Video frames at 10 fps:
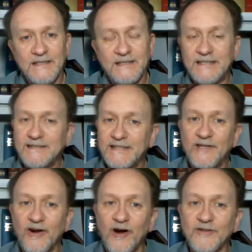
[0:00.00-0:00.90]
Let's set
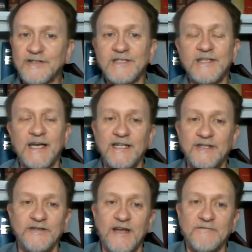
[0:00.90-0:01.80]
in our hearts today to
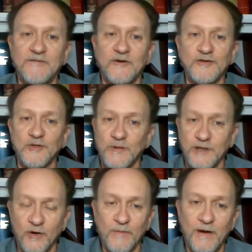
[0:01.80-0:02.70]
do that, folks, as we
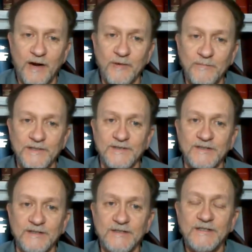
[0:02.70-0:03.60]
go about our
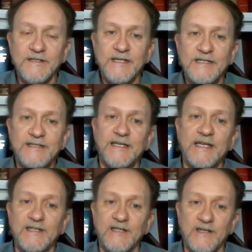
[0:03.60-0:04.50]
business,
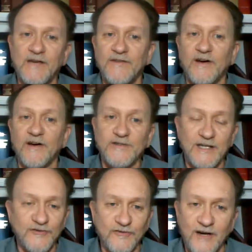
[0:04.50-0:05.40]
seeking to love others
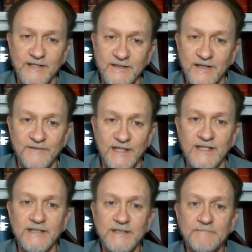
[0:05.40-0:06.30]
as Christ loved
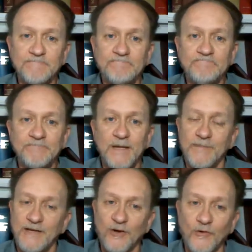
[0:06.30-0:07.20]
us.
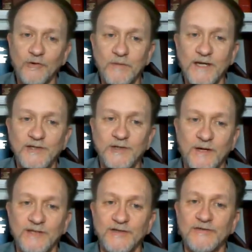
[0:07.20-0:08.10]
May the Lord bless you
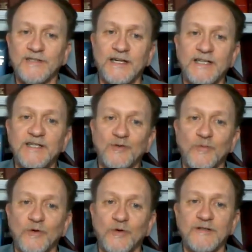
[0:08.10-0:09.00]
as you study His
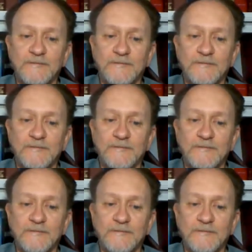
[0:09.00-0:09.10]
Word.